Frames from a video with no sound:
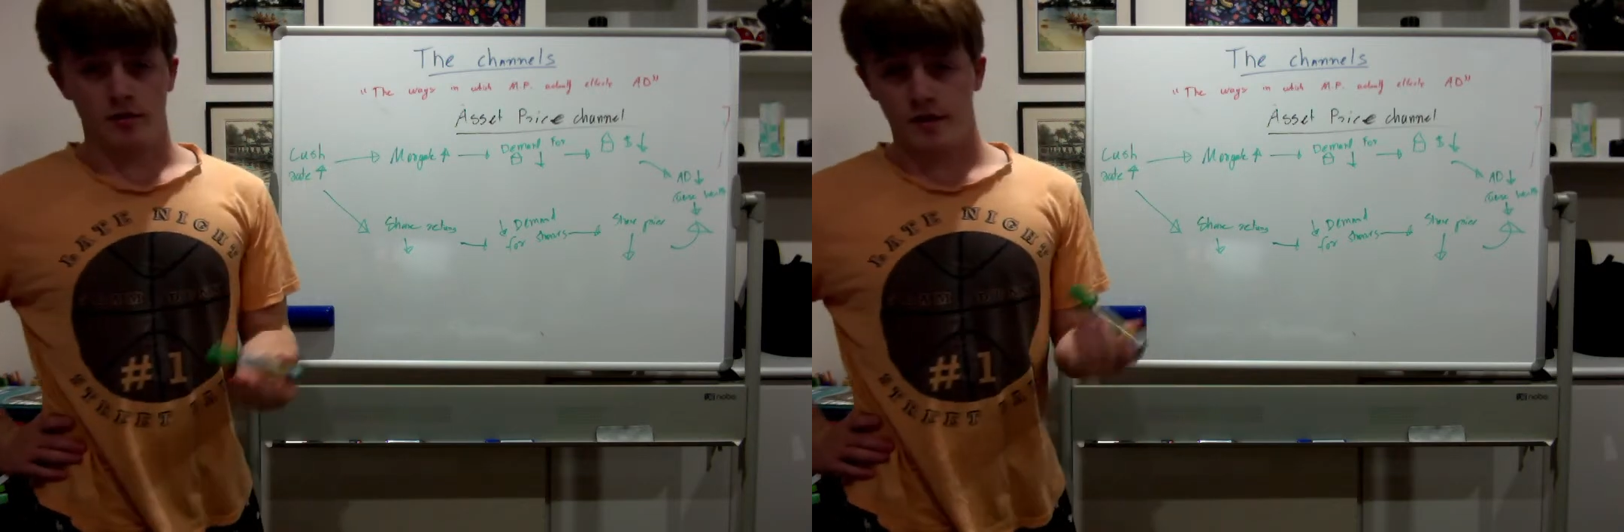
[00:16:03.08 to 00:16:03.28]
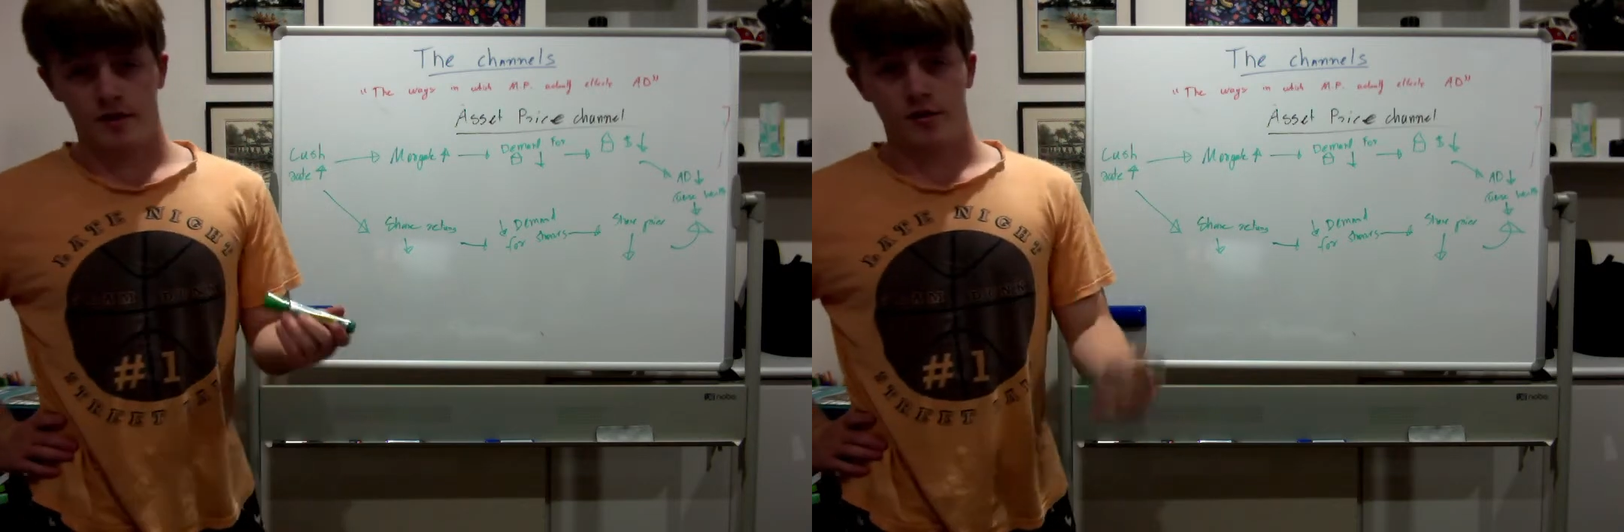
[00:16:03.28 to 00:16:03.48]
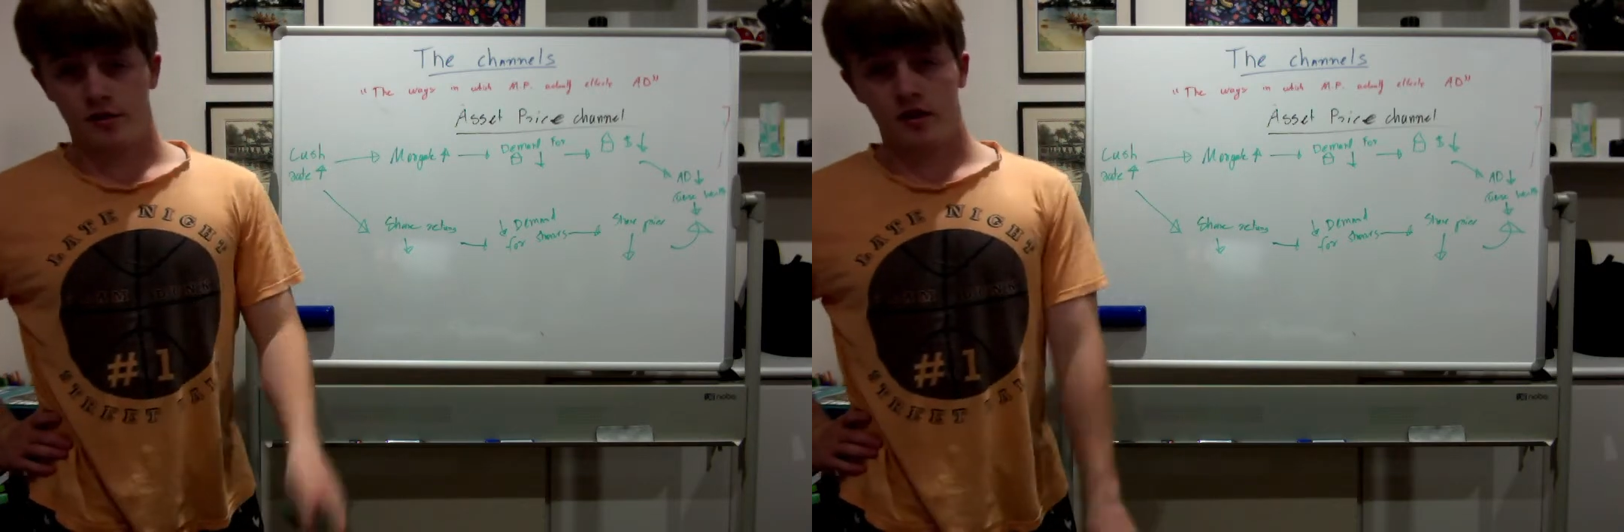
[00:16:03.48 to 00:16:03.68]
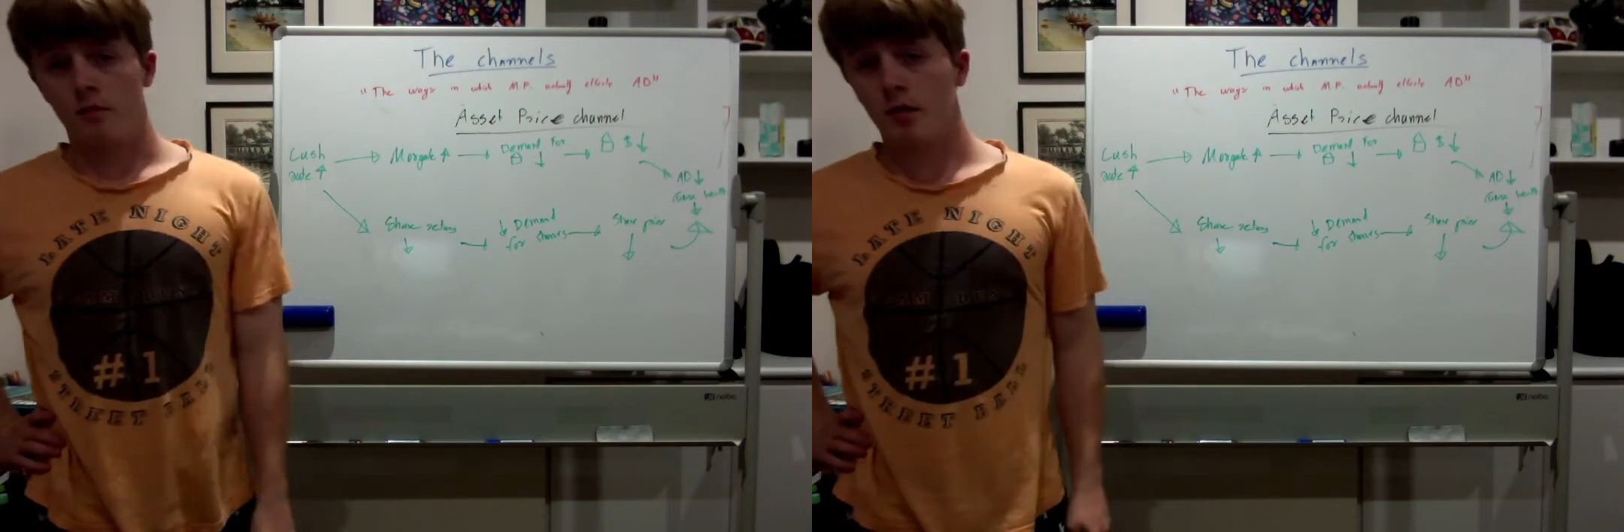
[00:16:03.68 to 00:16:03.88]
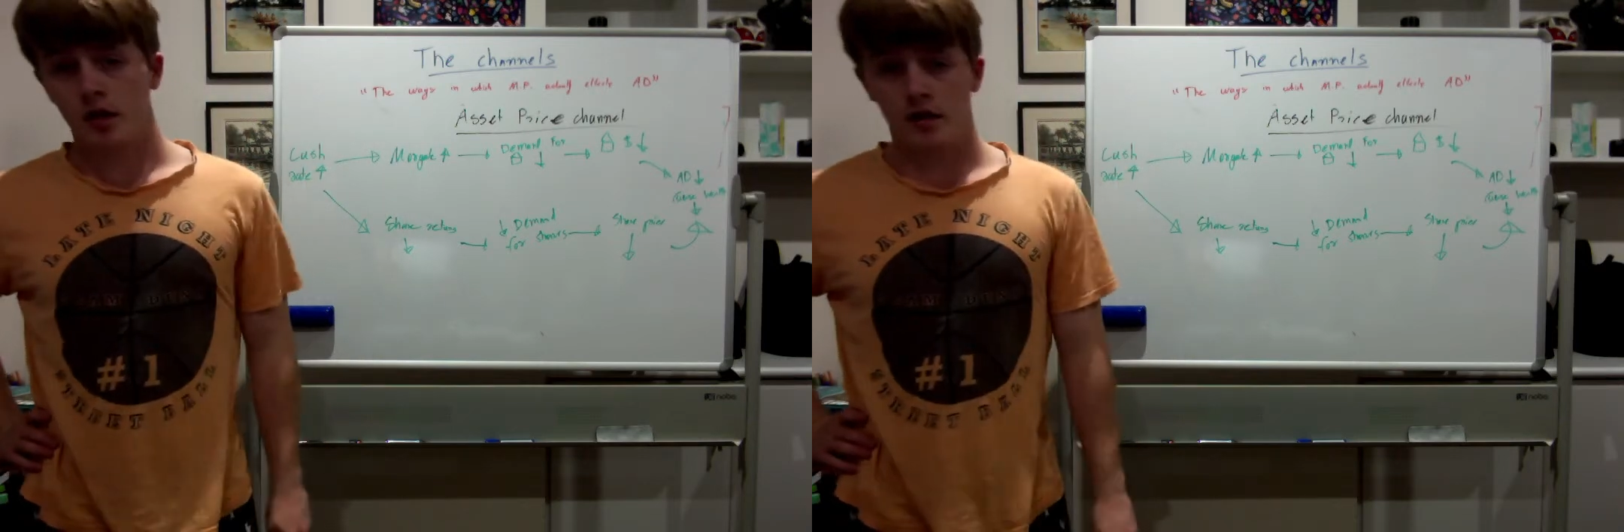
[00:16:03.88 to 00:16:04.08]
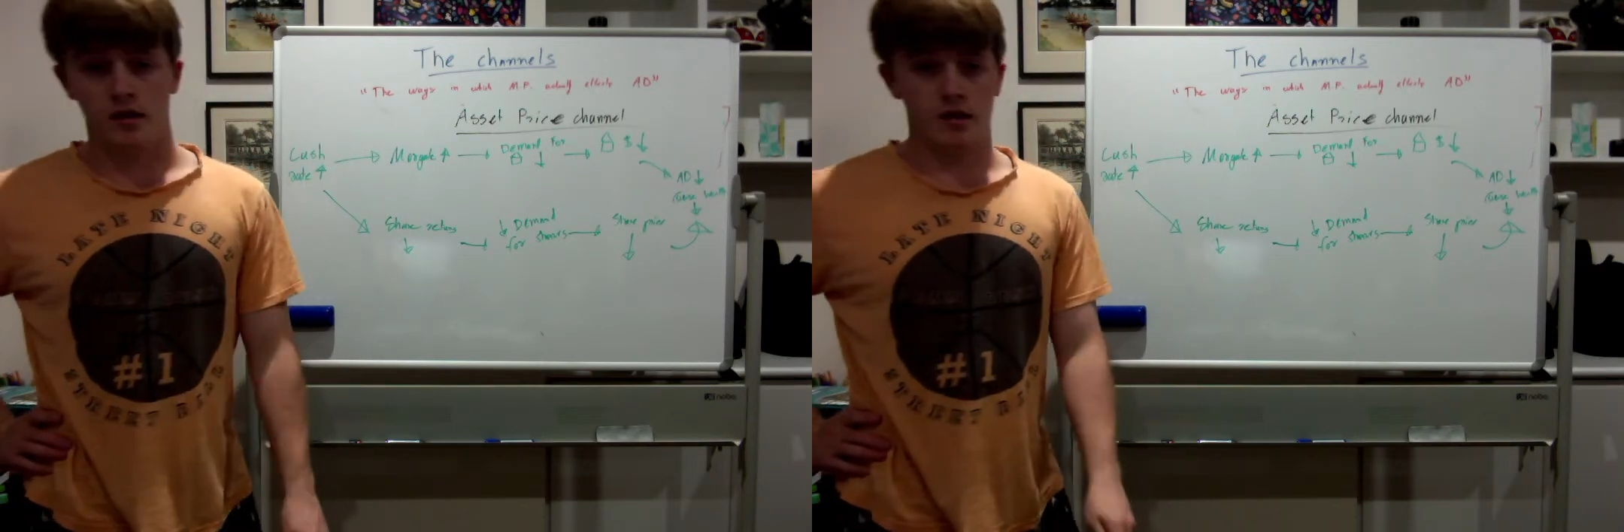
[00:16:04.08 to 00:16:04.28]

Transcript: with. It's just simpler,